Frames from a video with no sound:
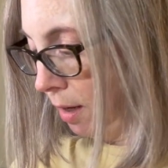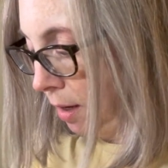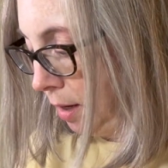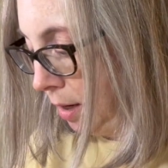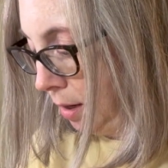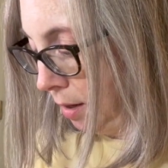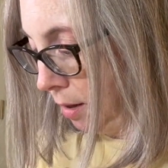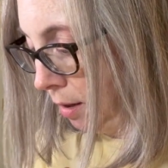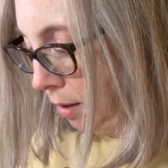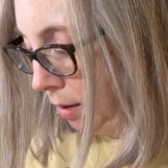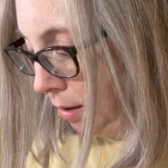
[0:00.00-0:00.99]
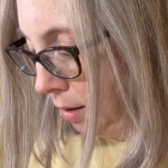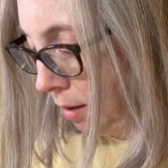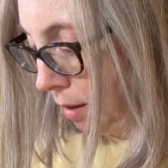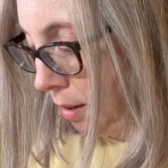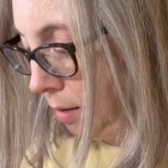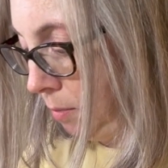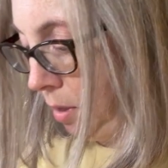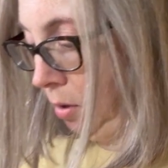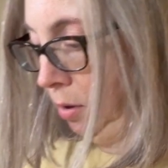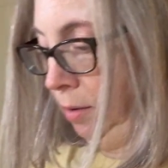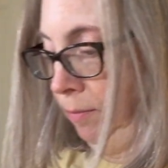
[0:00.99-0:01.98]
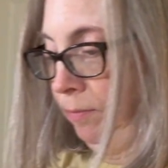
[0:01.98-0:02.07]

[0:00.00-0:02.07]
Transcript: here in the middle